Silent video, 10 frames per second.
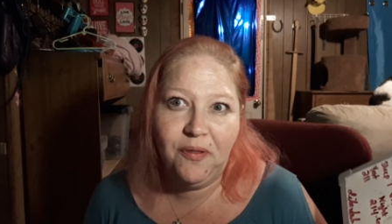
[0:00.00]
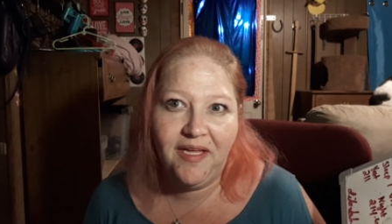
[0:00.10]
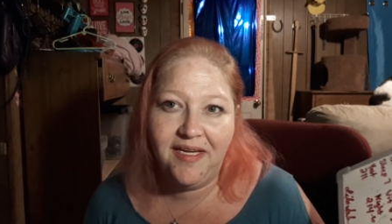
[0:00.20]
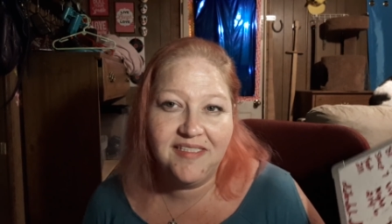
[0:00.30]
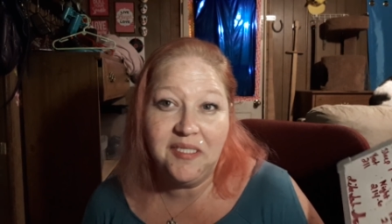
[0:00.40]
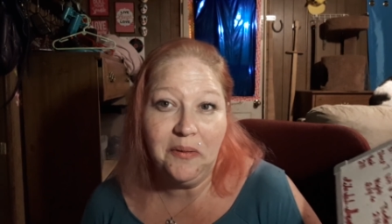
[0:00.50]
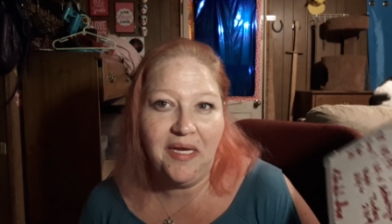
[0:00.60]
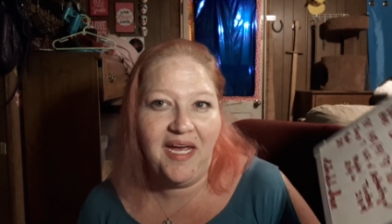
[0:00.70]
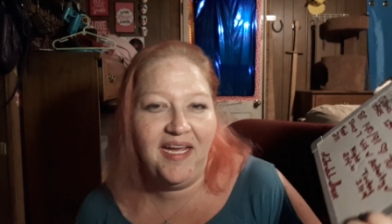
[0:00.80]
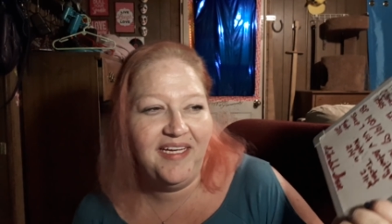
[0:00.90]
plates,
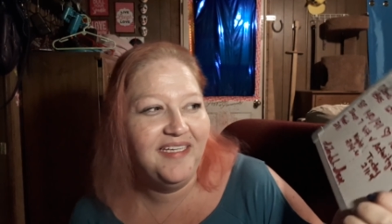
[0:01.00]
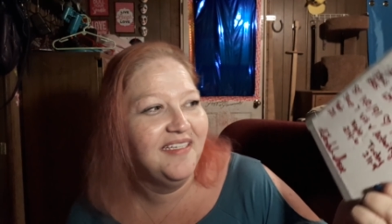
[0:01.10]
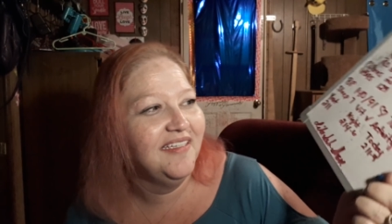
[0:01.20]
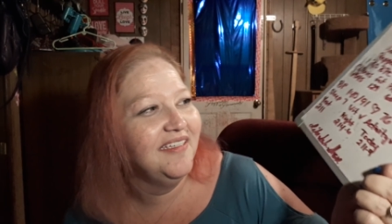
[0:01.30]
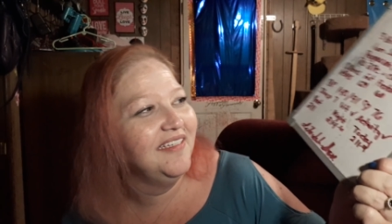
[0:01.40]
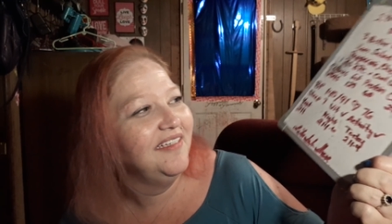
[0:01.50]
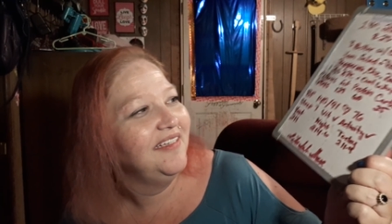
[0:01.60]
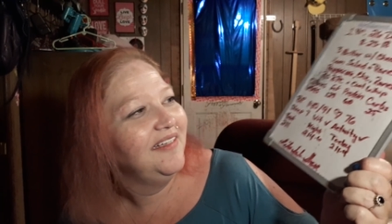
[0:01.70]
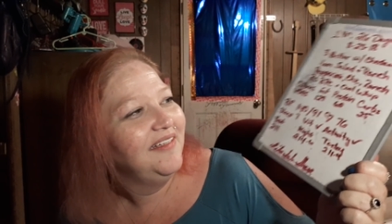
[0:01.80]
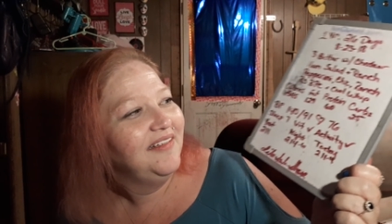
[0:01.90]
okay? I mean, the
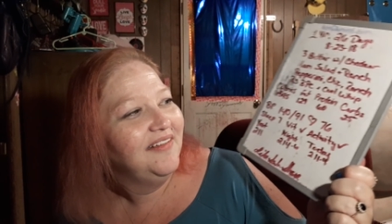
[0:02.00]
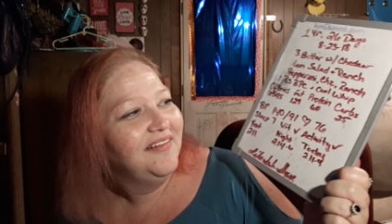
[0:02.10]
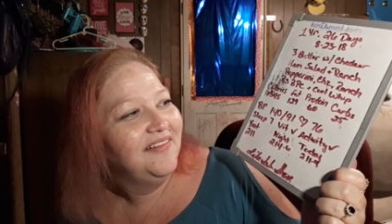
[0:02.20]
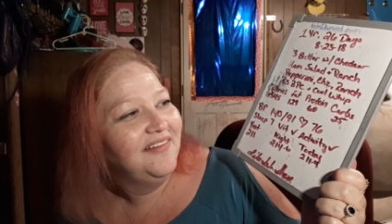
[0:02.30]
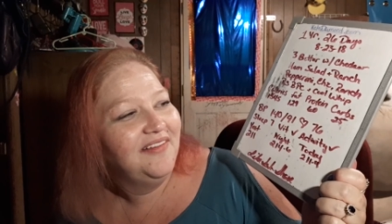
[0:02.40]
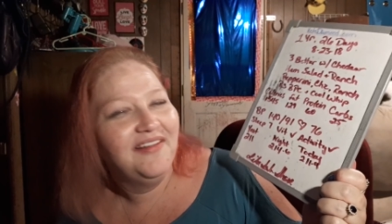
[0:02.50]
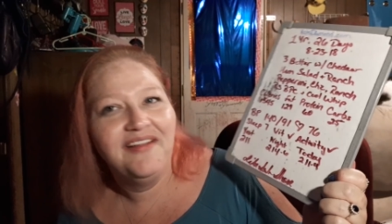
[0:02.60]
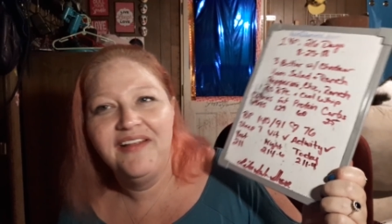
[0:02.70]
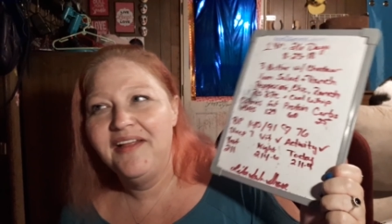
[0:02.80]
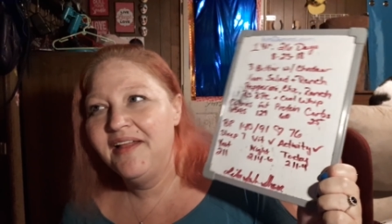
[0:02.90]
plates I got were from Dollar
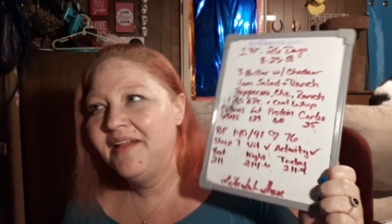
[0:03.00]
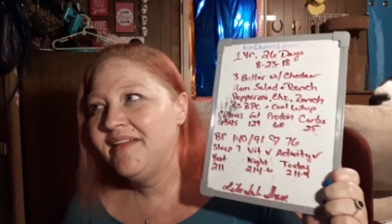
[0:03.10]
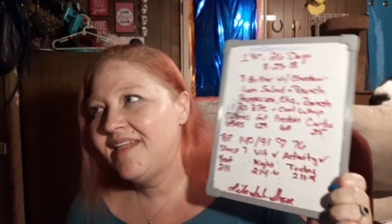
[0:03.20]
Tree, so you know.